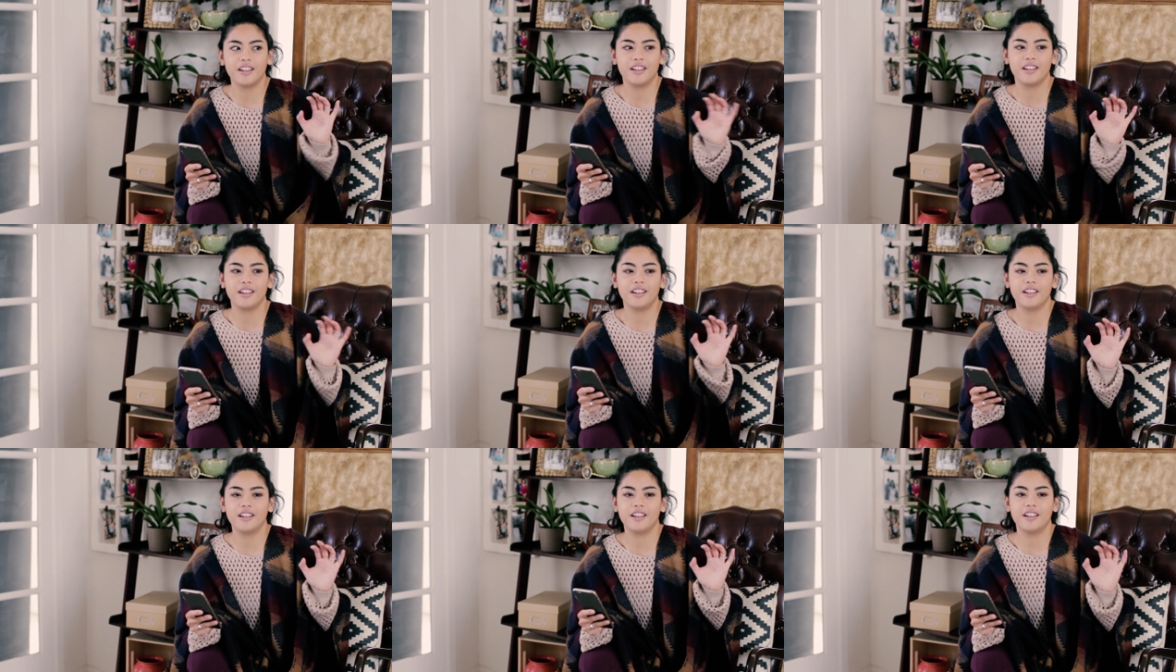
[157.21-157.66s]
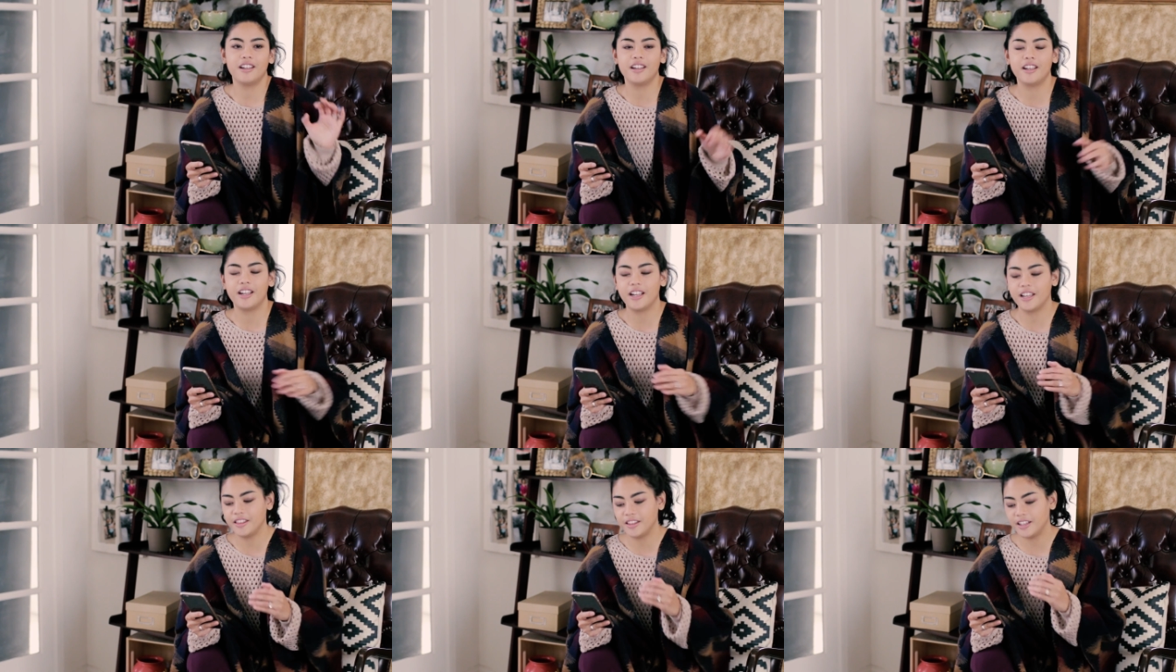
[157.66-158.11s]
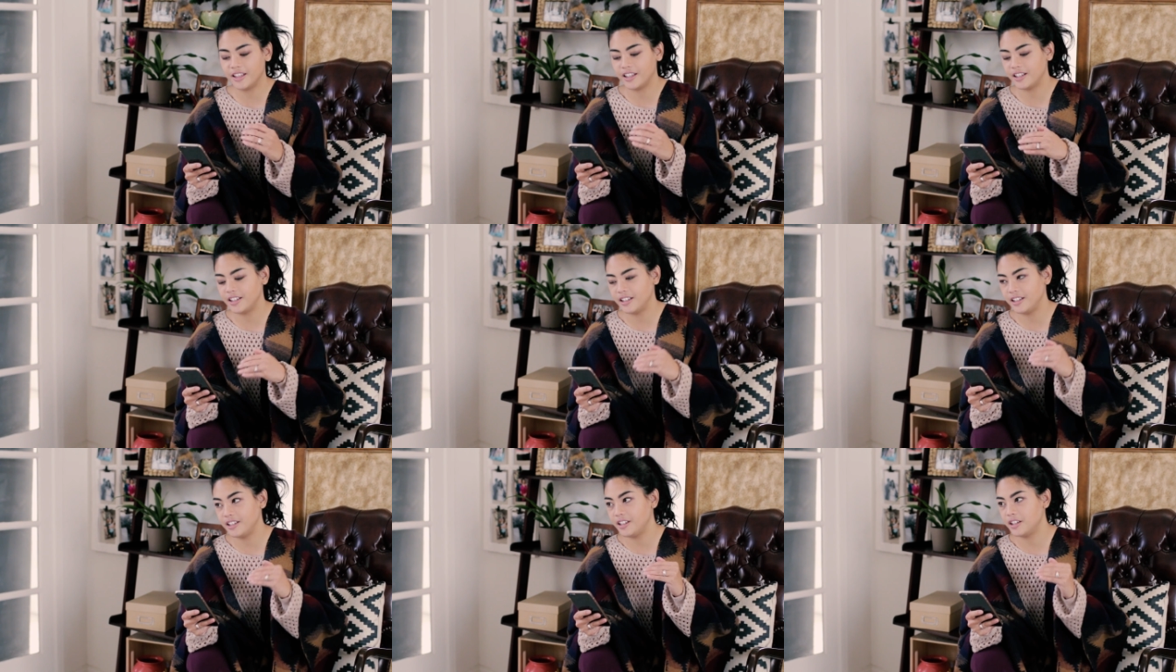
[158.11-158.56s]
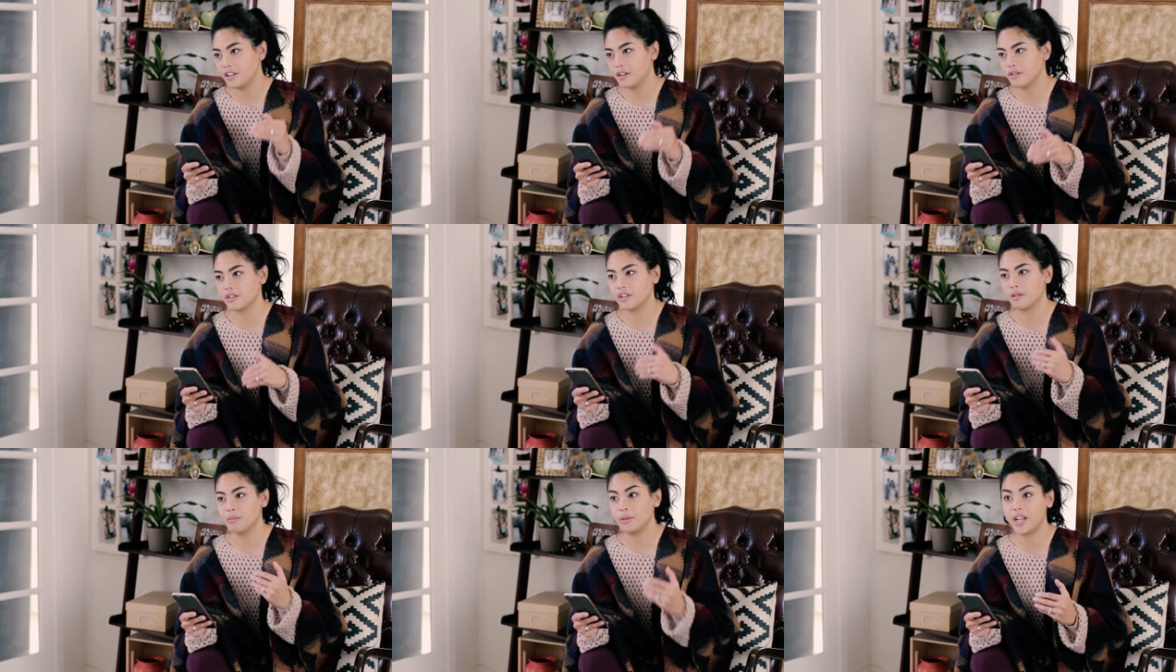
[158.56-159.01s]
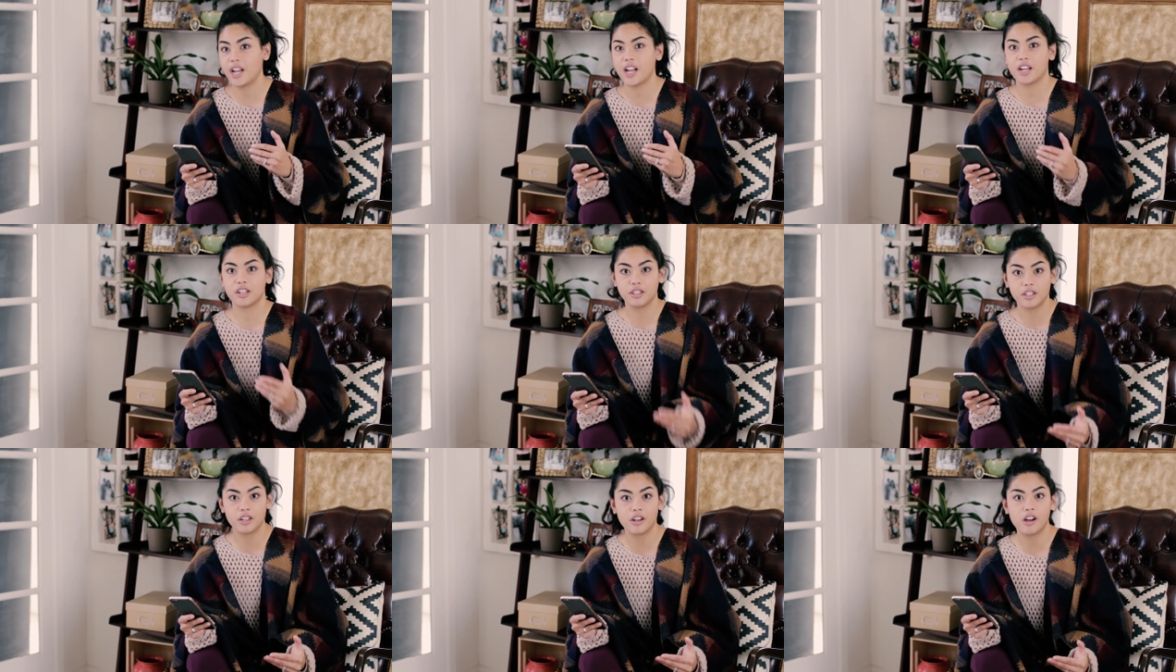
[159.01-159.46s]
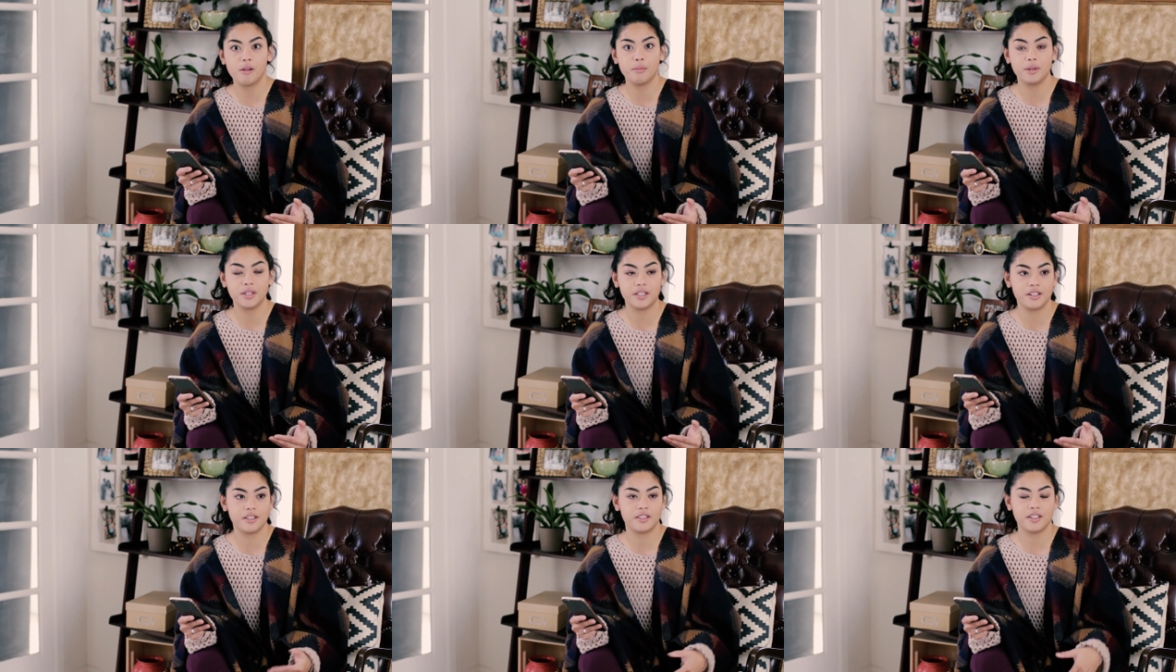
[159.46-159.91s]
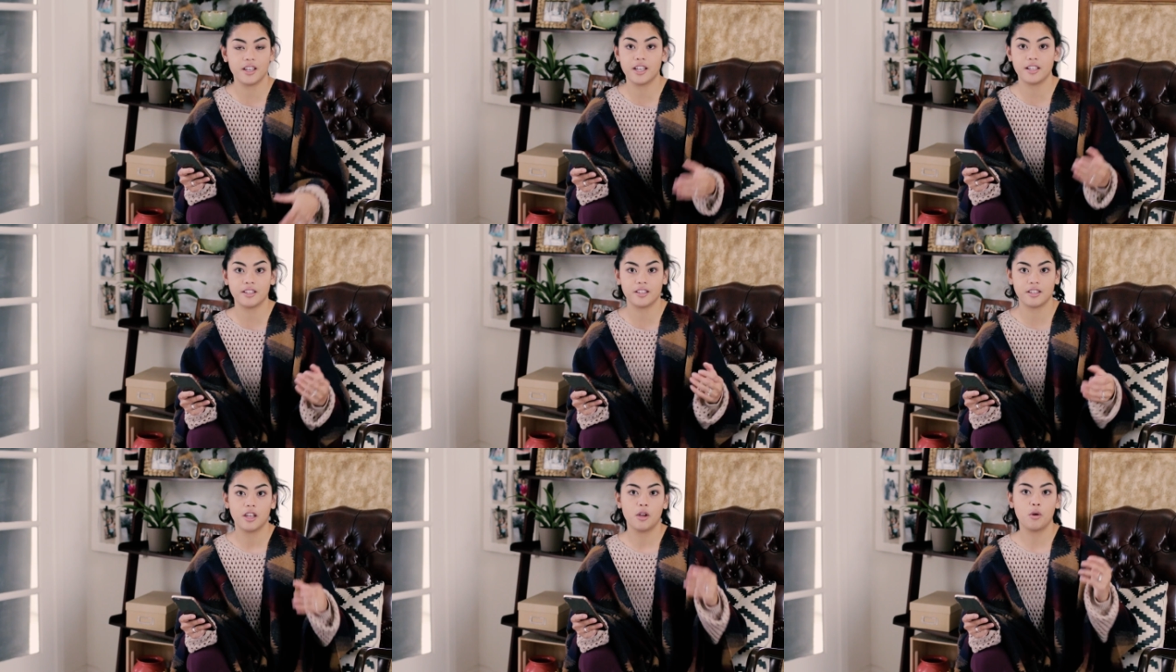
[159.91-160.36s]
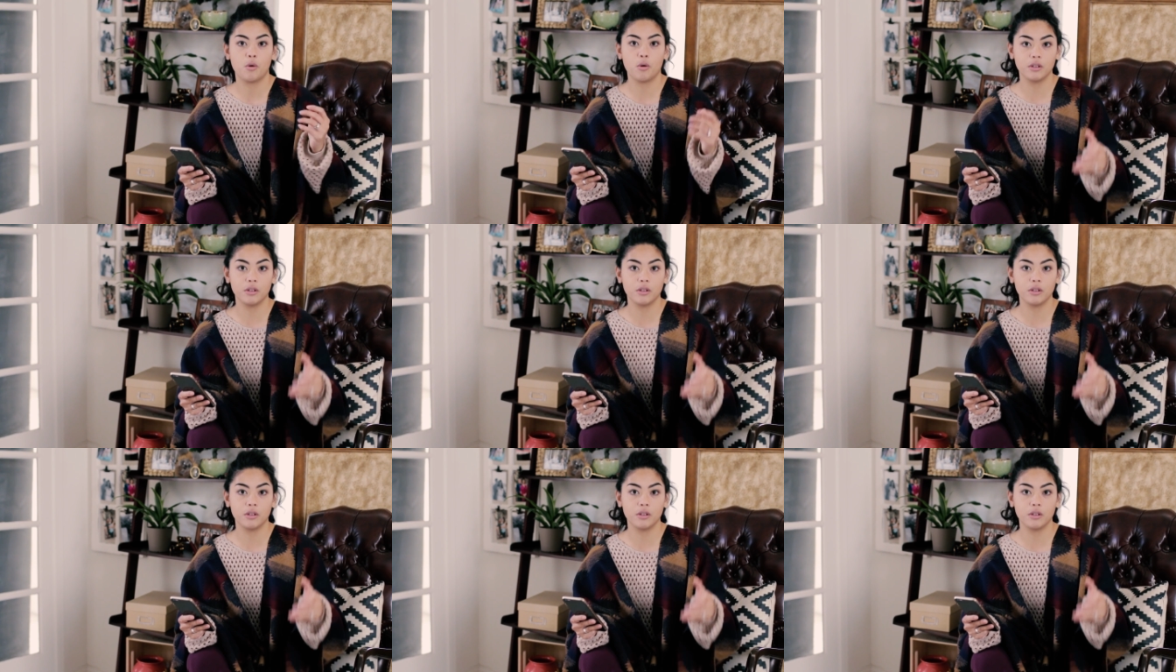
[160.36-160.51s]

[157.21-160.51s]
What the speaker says: and then, somebody actually comments and says,